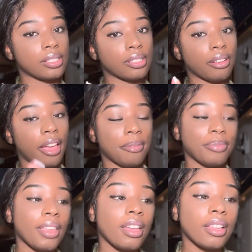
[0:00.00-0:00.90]
So yeah,
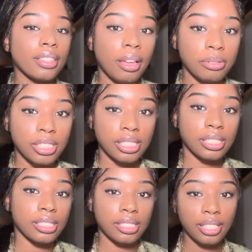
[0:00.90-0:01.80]
that was just
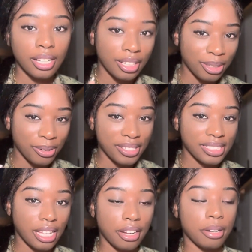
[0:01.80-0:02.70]
a little insider.